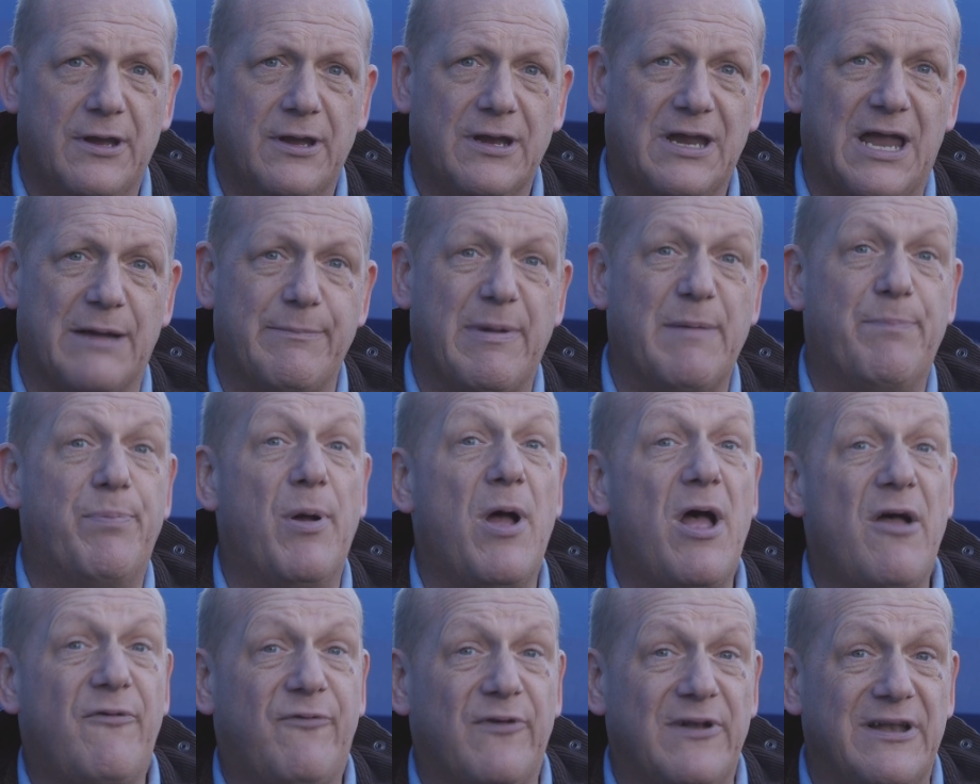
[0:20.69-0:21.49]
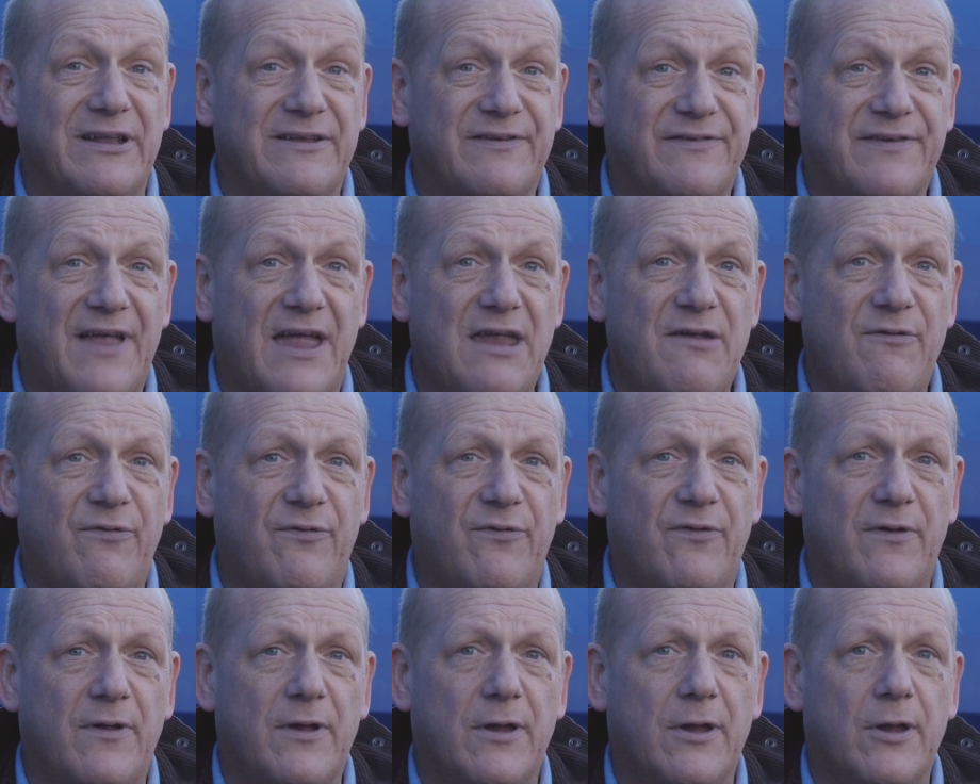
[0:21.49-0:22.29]
can be perfectly
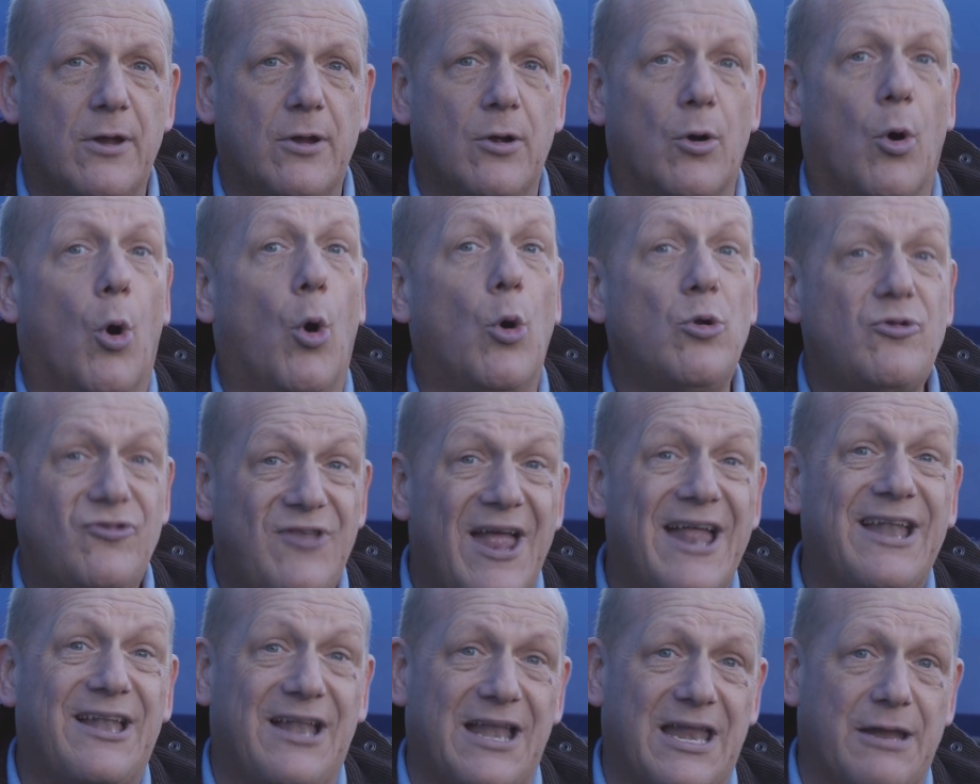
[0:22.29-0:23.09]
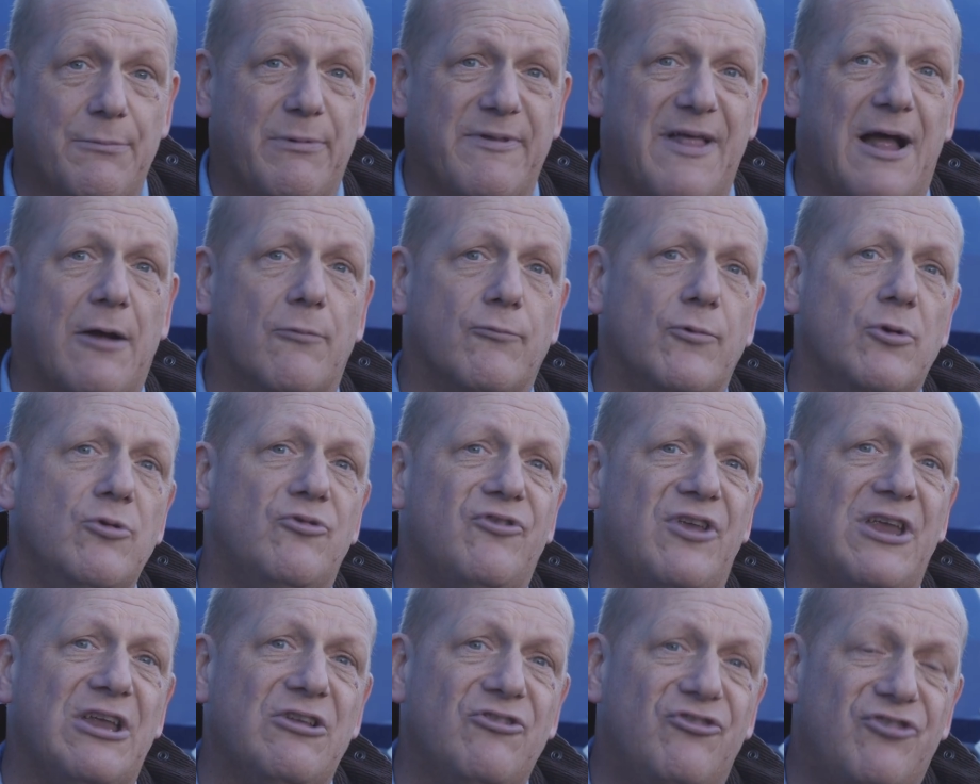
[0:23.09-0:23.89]
safe or deadly without
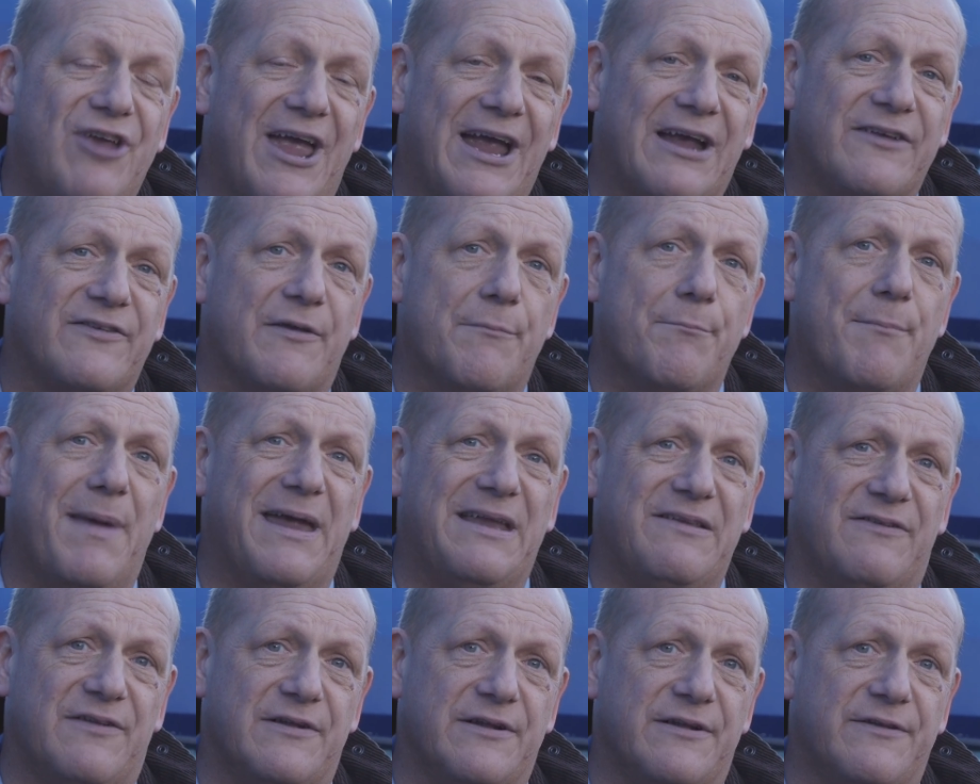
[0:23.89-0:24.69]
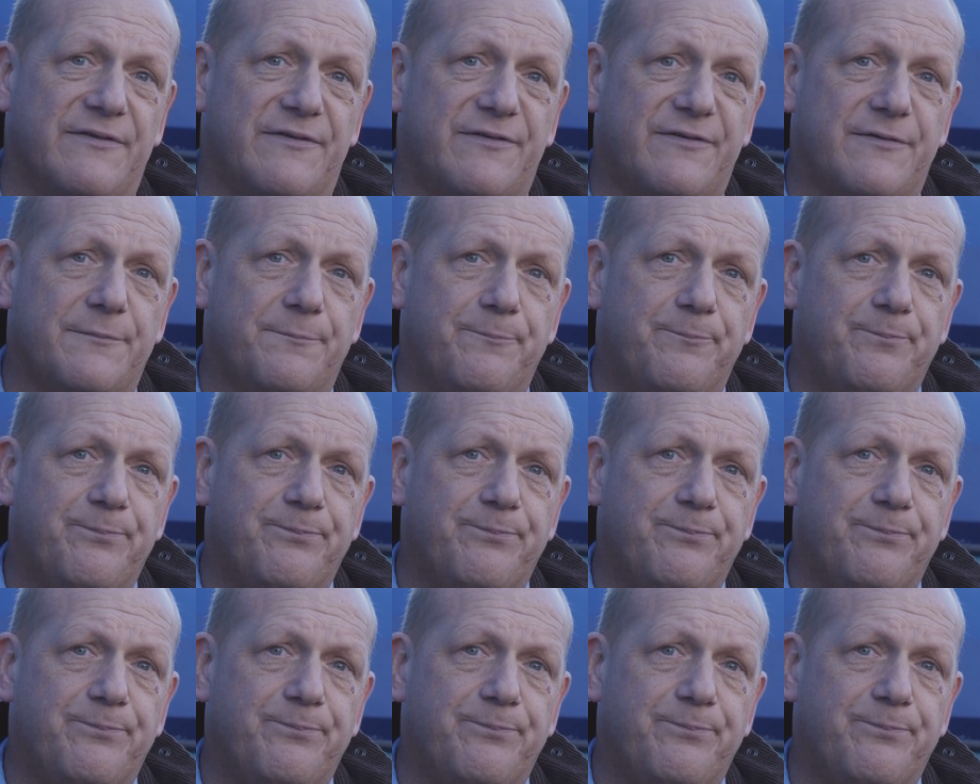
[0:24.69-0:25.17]
routine checks and maintenance.